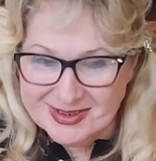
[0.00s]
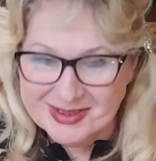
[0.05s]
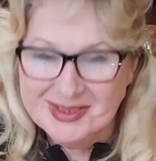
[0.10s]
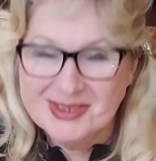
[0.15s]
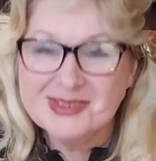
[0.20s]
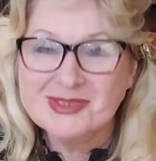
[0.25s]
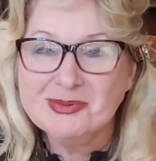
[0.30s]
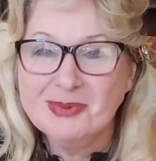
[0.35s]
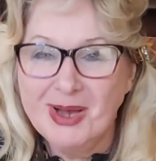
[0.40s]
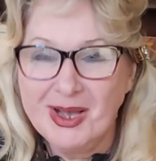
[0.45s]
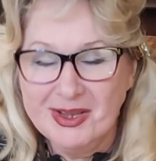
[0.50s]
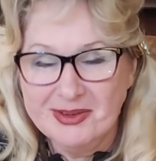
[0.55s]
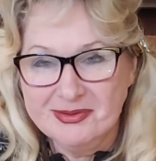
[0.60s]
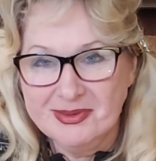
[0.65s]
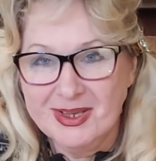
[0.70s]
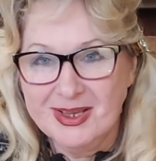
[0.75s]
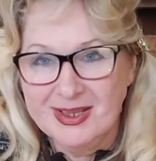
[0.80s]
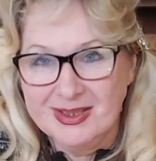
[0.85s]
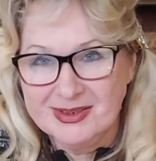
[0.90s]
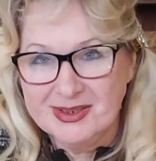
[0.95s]
his wife
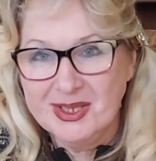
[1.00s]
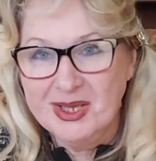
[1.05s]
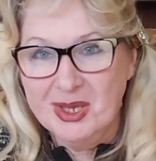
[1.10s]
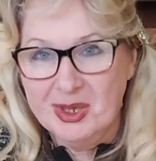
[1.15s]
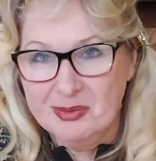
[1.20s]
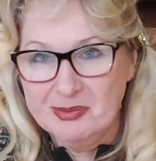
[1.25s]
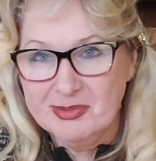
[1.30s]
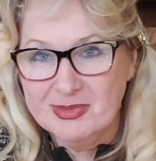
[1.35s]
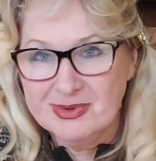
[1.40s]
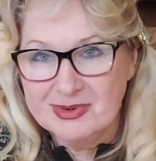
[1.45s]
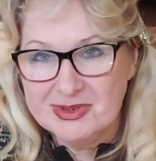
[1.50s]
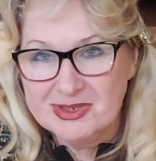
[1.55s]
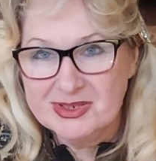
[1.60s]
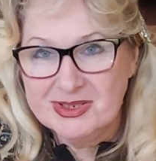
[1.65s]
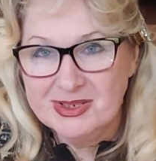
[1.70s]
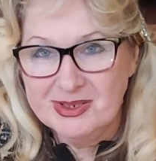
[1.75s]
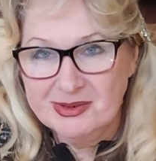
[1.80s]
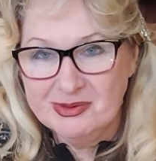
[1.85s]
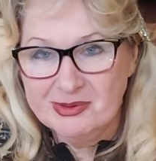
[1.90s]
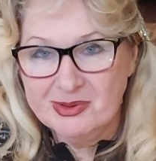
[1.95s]
and him.
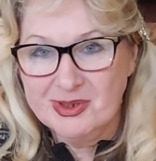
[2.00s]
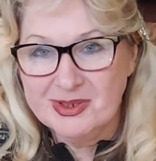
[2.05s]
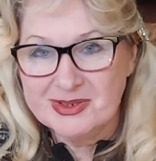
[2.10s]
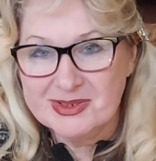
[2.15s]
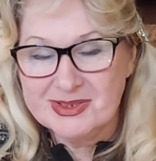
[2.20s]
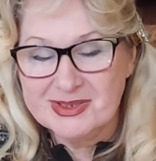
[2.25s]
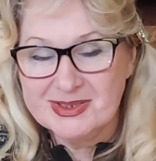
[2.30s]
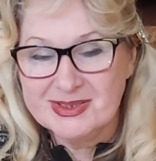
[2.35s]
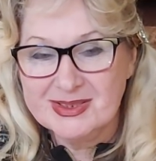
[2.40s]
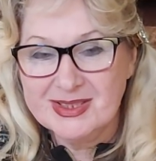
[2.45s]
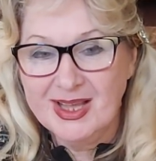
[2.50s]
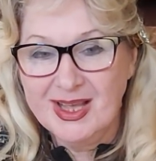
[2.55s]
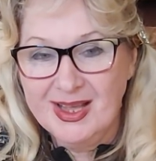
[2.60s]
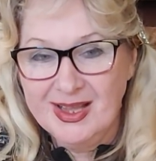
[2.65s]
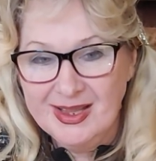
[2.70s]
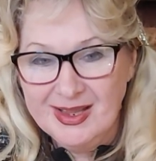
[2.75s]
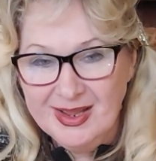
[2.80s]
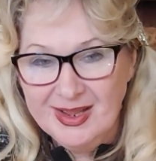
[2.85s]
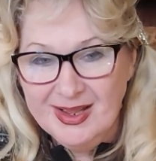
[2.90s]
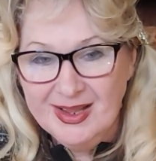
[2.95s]
She was
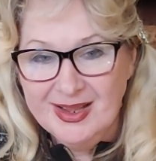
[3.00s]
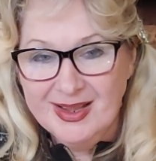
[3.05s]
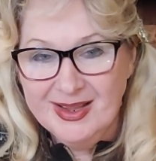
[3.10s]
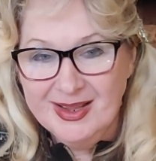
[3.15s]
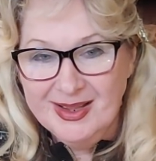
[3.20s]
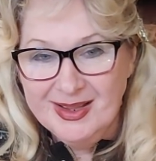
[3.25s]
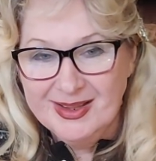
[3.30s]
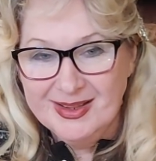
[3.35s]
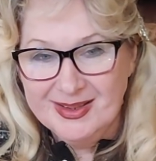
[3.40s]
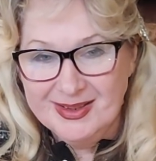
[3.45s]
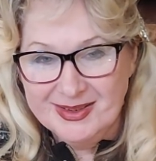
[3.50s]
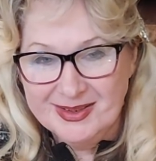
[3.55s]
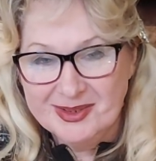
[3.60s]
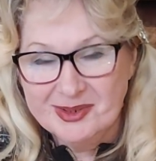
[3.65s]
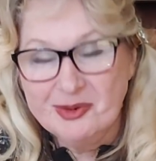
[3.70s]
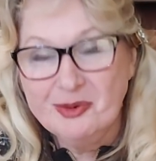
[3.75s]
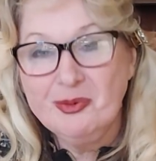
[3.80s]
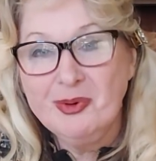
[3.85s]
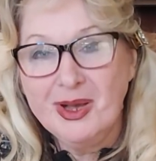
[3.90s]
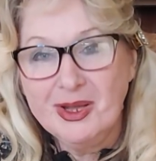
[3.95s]
the
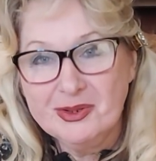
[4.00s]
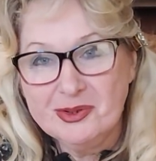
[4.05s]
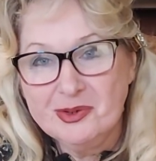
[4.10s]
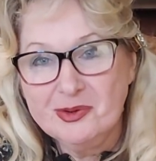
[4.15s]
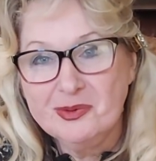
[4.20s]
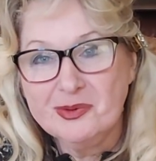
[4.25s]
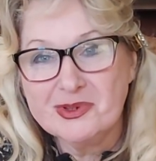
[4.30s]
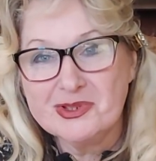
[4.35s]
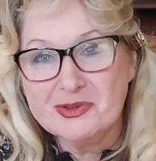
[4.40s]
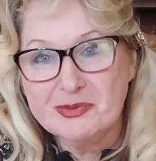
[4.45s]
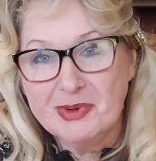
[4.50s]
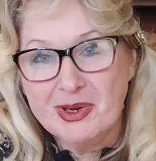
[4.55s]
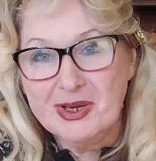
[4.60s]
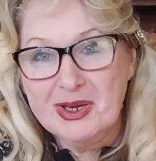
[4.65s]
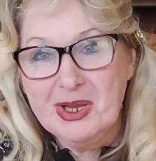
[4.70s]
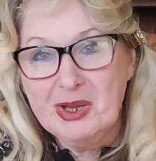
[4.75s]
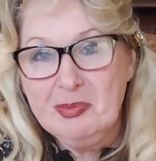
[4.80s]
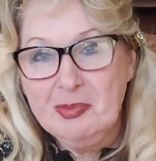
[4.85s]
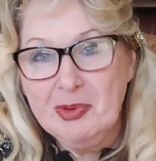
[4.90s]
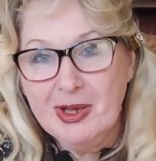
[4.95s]
one who was
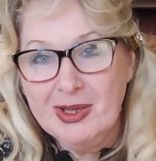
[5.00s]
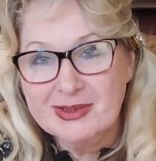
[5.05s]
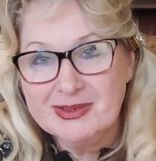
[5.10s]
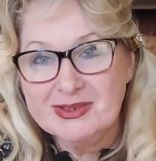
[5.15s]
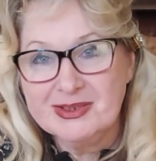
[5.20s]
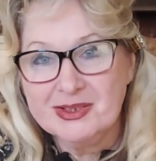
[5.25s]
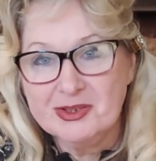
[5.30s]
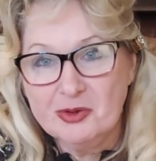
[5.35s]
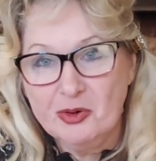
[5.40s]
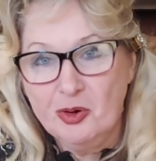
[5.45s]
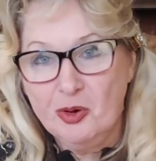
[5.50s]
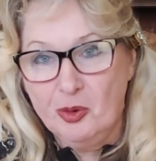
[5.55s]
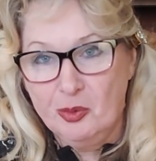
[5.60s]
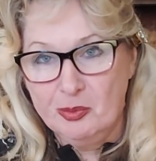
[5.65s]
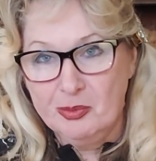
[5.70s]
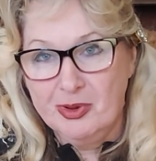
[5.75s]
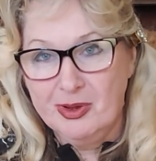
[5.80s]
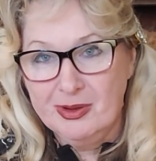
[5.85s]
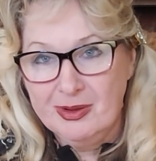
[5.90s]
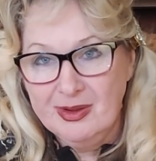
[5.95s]
wearing pants at
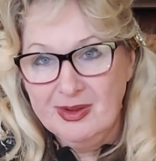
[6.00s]
home.